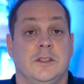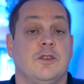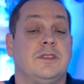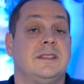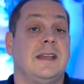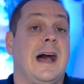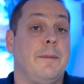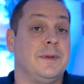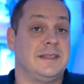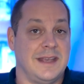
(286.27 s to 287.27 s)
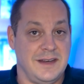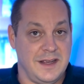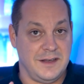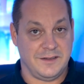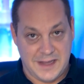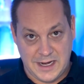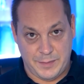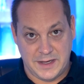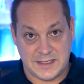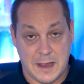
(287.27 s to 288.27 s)
So stop sending your
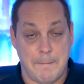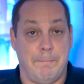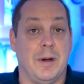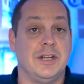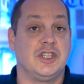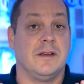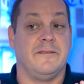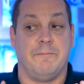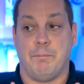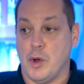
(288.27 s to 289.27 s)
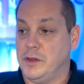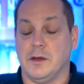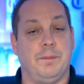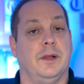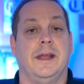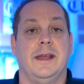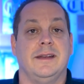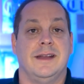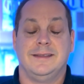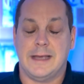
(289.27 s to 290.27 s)
database a bunch of boilerplate
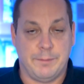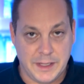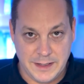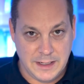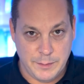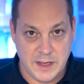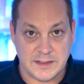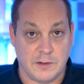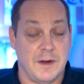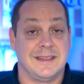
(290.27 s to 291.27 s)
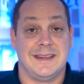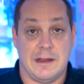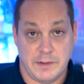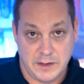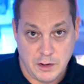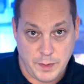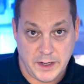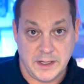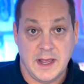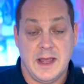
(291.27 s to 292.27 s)
templated emails that resonate with
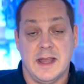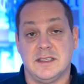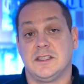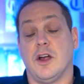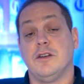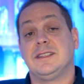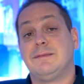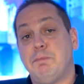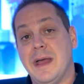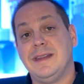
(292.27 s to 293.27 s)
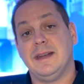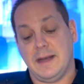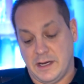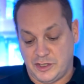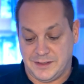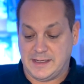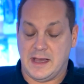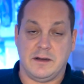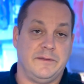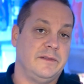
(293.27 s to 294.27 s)
nobody and start spending an extra
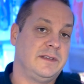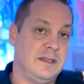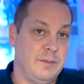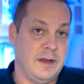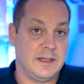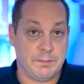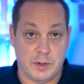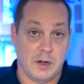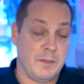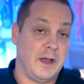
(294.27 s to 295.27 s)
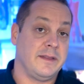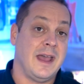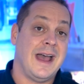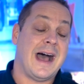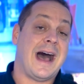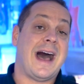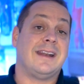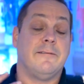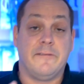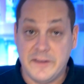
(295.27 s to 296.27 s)
10 or 15 minutes per month
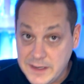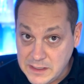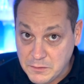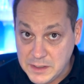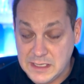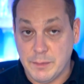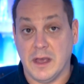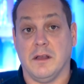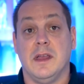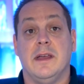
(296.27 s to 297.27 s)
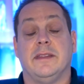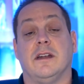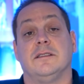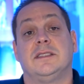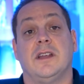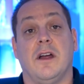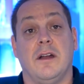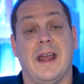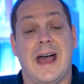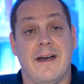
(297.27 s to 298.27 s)
on a video email that'll
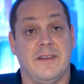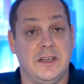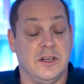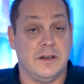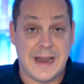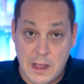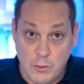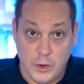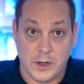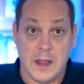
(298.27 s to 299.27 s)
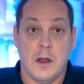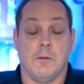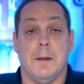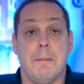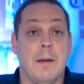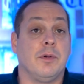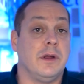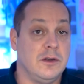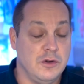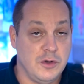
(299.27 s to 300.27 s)
start having your network
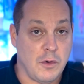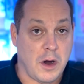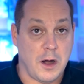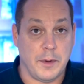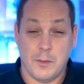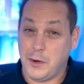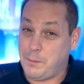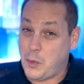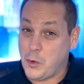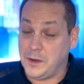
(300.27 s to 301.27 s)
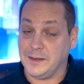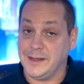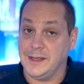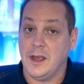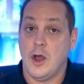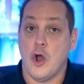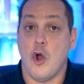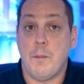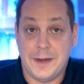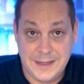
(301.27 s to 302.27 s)
remembering who you are, but more importantly,
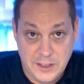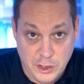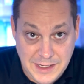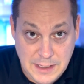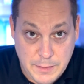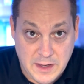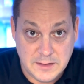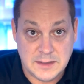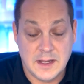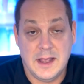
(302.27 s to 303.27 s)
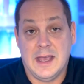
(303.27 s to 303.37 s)
opening your emails.